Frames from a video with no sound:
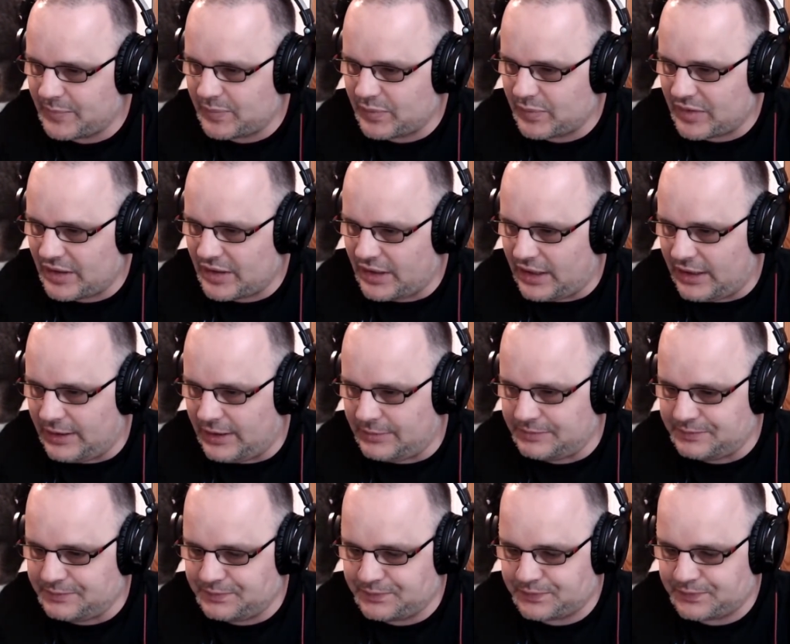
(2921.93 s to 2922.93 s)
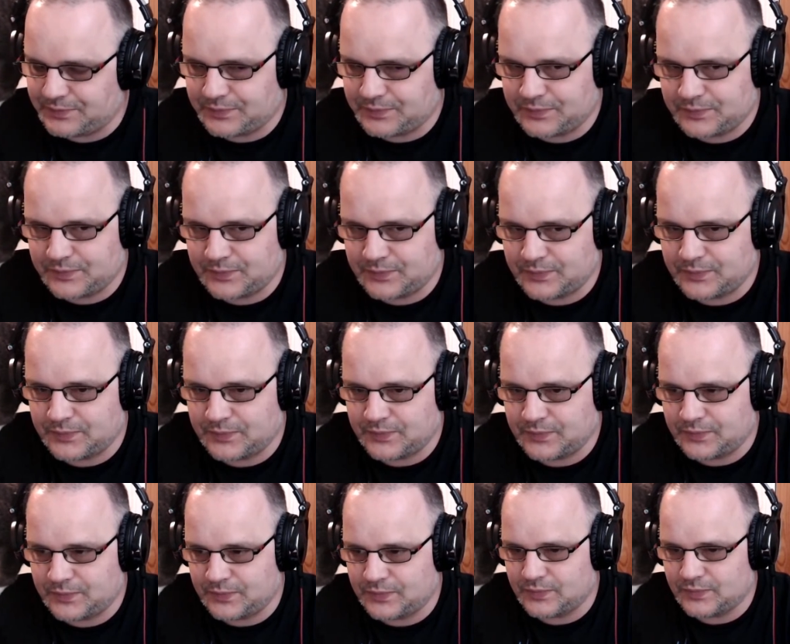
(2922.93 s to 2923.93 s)
So I'm gonna jump in there,
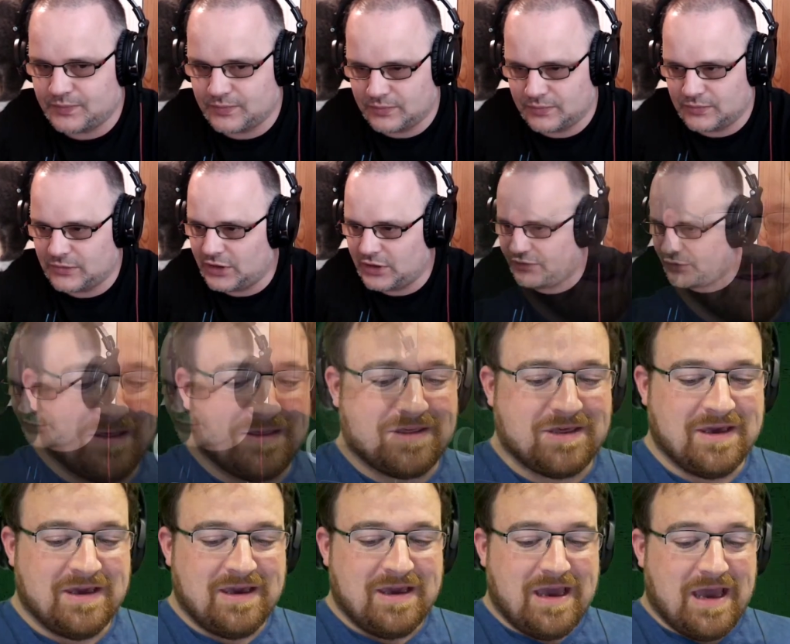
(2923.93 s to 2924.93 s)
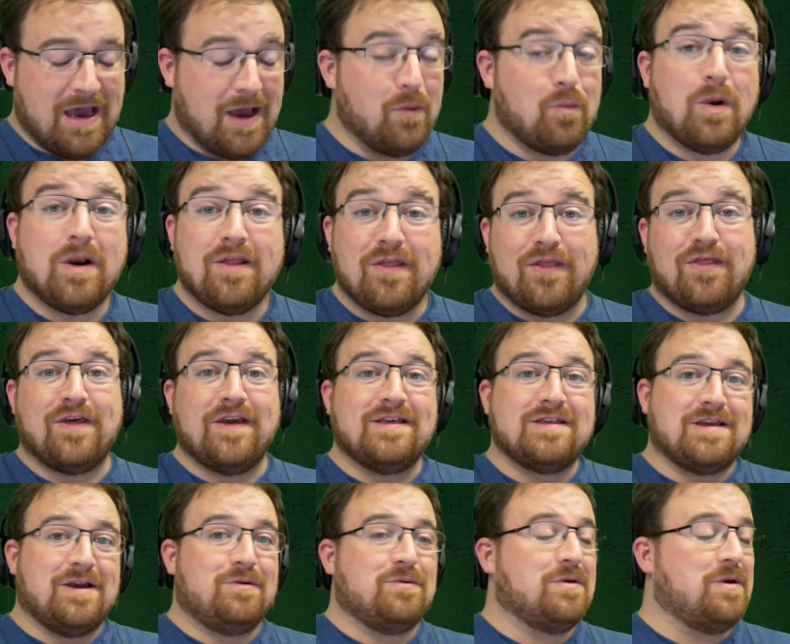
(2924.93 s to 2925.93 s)
Jan, quickly, because one of the
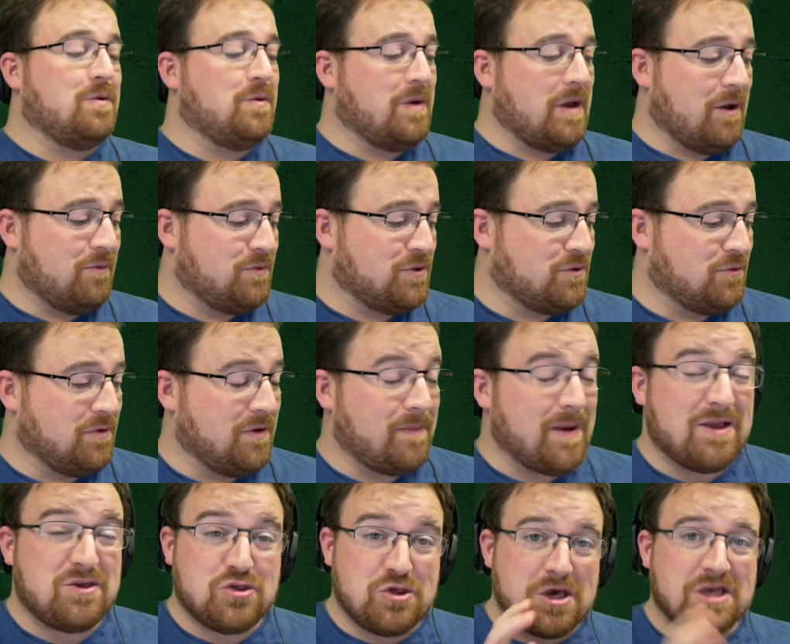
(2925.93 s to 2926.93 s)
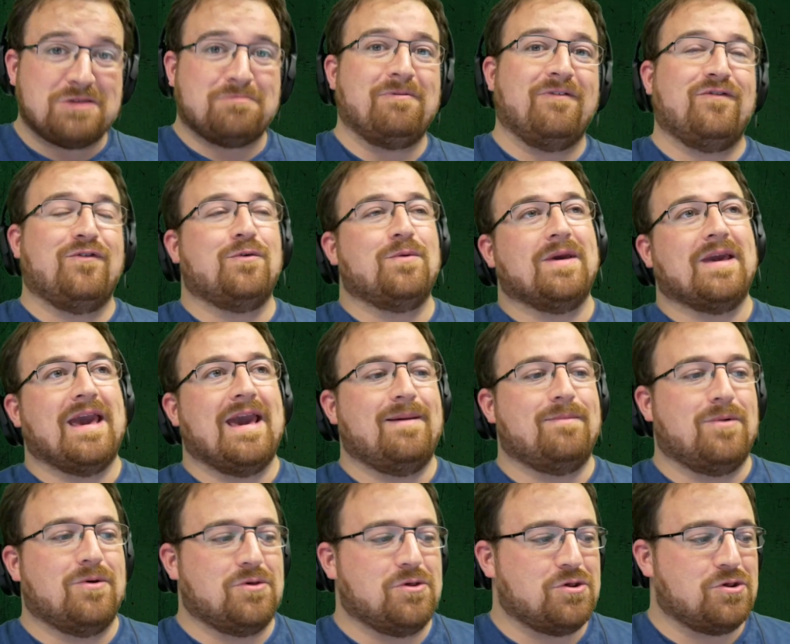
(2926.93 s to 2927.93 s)
things I was talking about just before we came
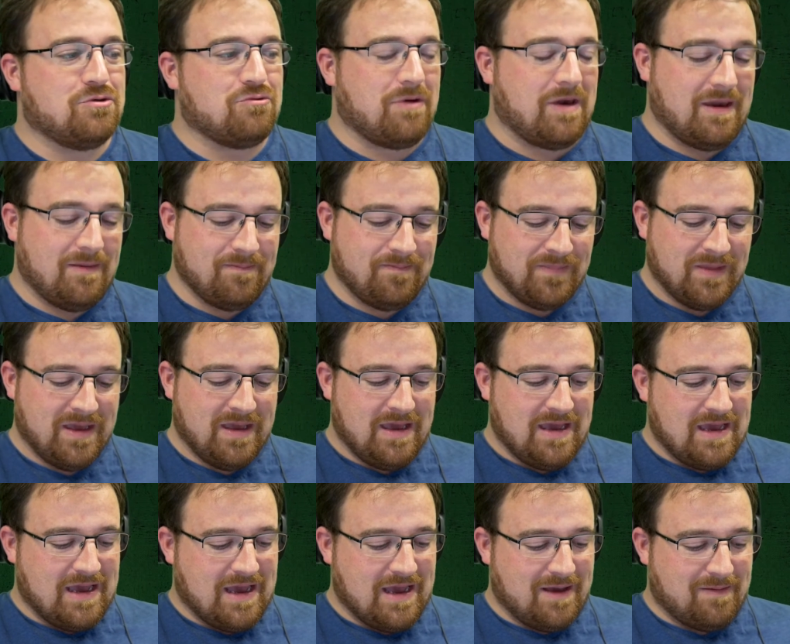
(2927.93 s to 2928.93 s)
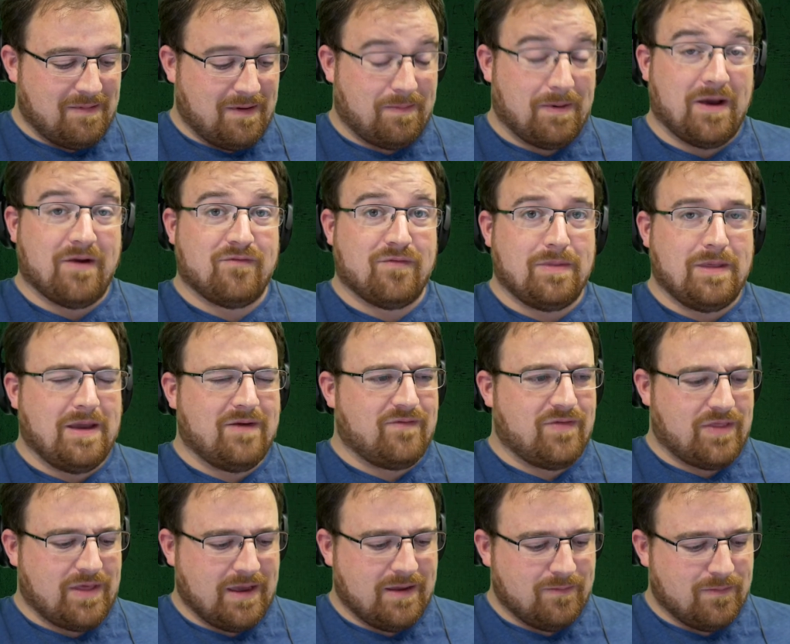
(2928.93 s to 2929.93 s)
on stream, apart from the other
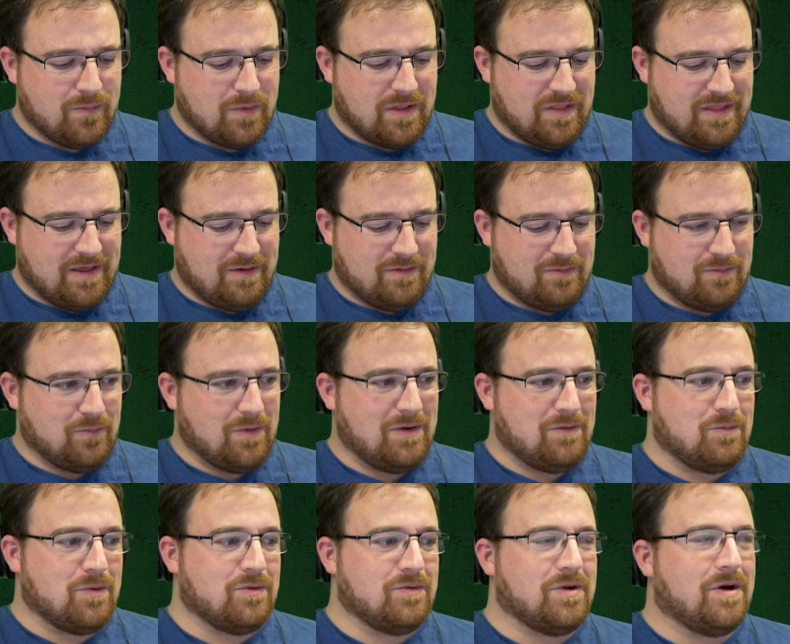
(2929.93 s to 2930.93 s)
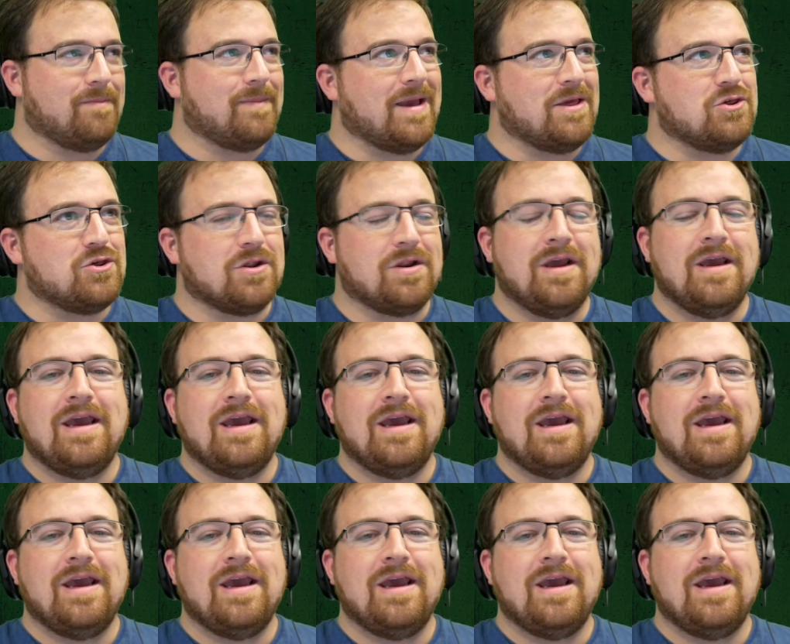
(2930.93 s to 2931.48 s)
thing that we will not mention.